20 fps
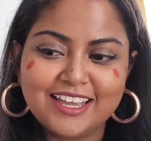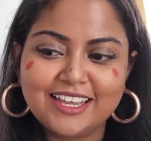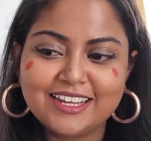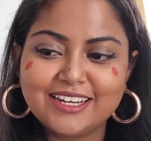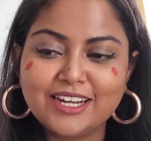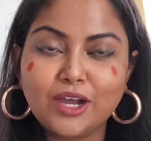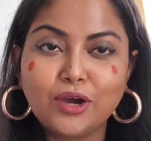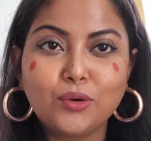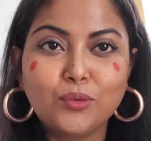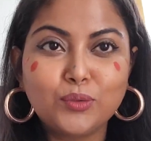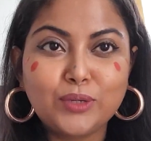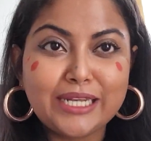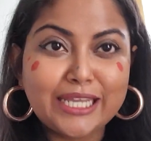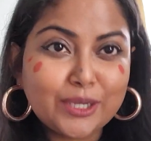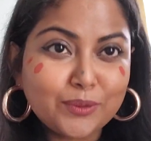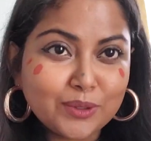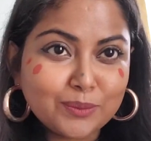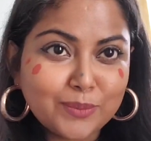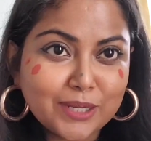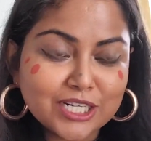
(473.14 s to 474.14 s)
Now
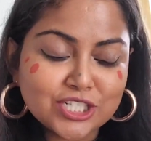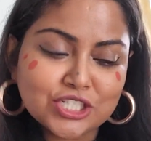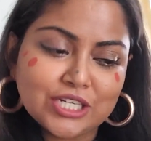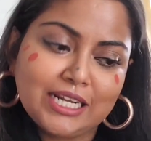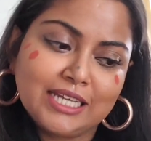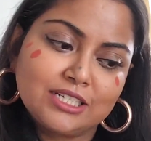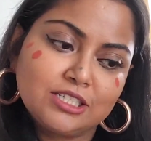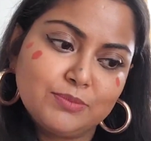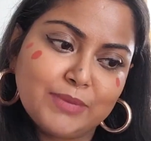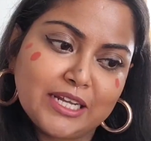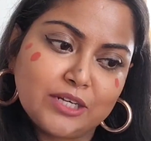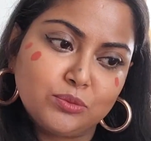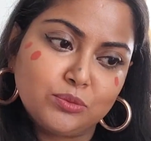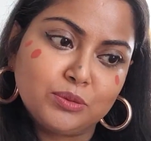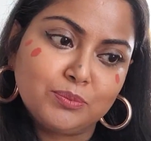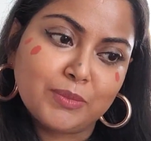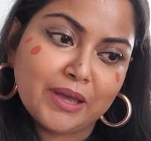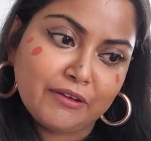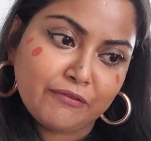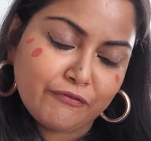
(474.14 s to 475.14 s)
liquid blush I like to blend with
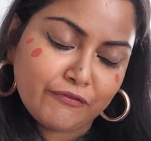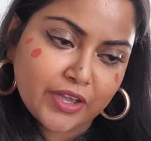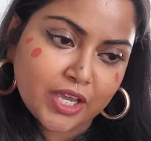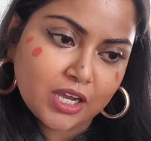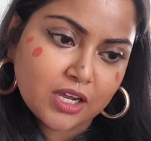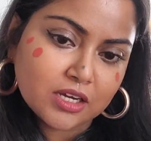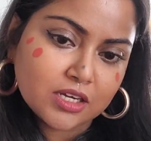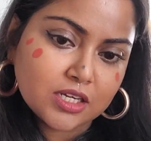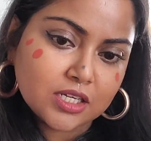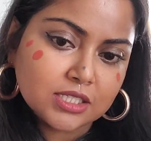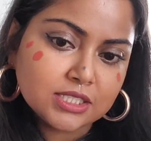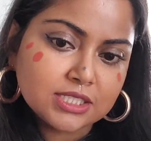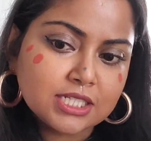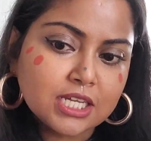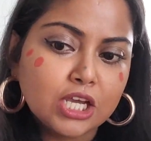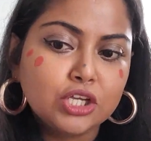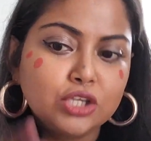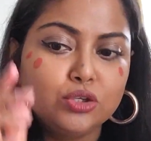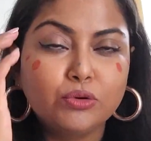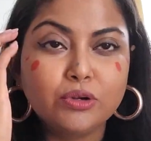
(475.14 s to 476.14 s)
my fingers.
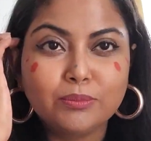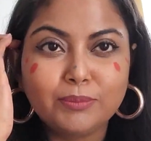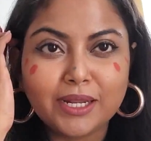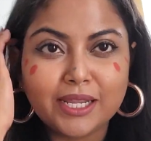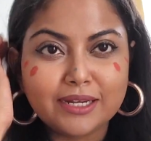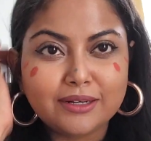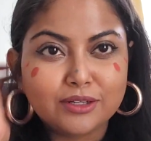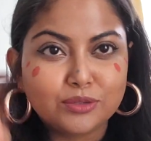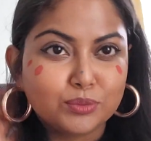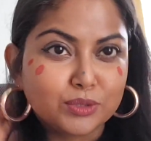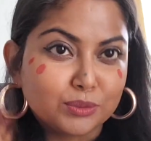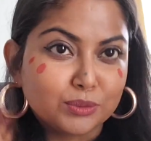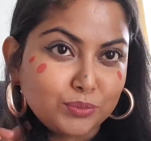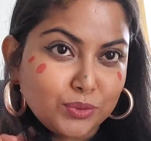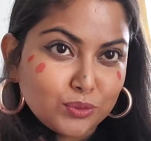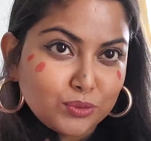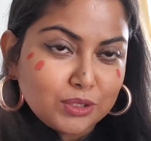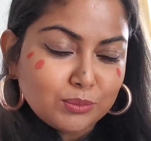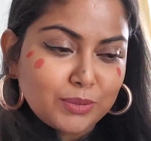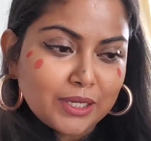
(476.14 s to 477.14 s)
You can blend it with a
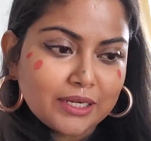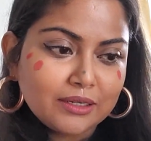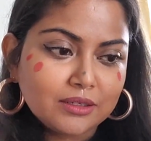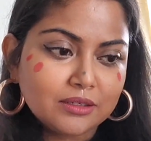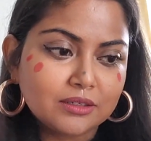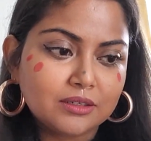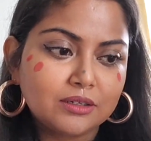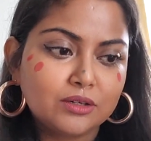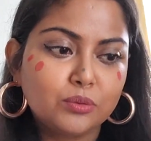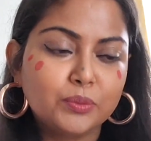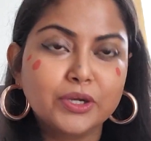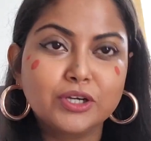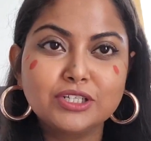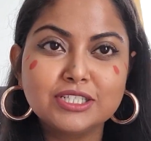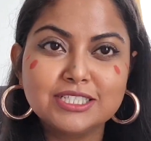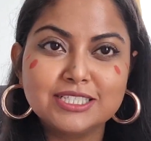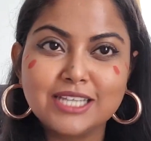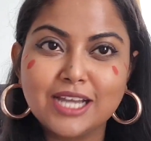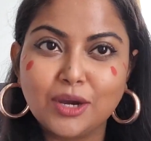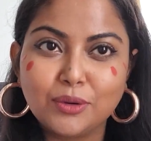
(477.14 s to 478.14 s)
beauty blender. We're going to
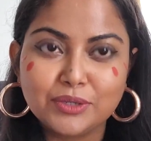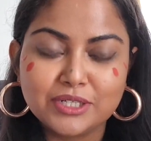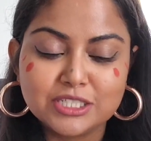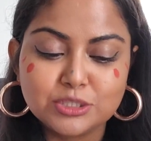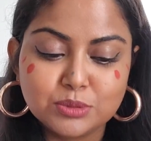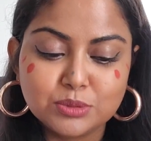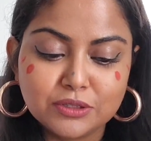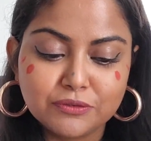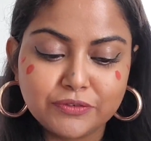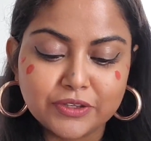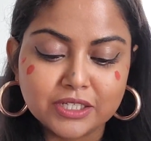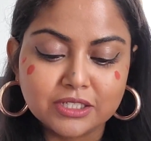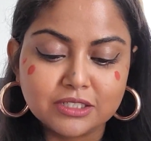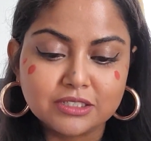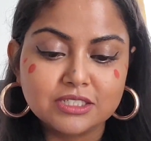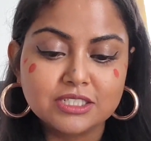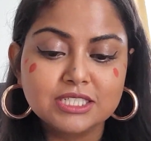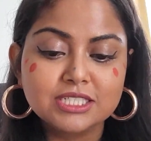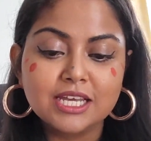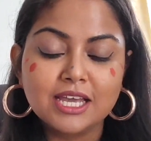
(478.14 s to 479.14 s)
see how it is with the
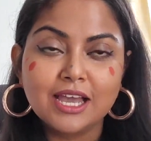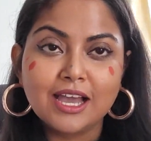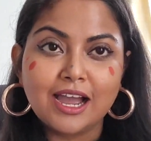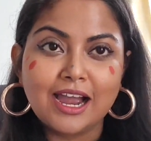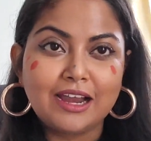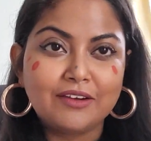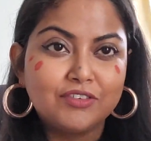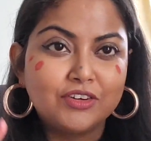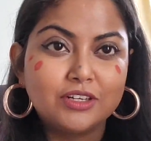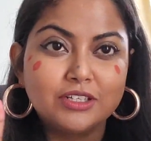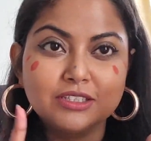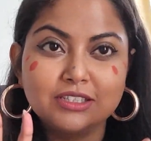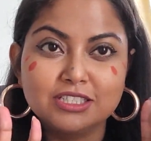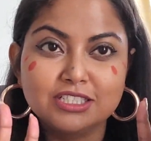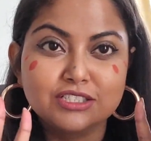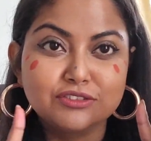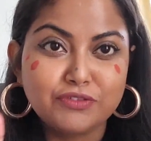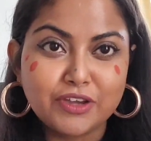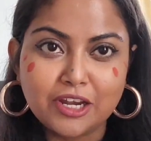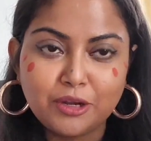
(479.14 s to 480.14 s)
fingers. I've heard this
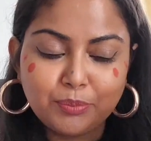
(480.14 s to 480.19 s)
is very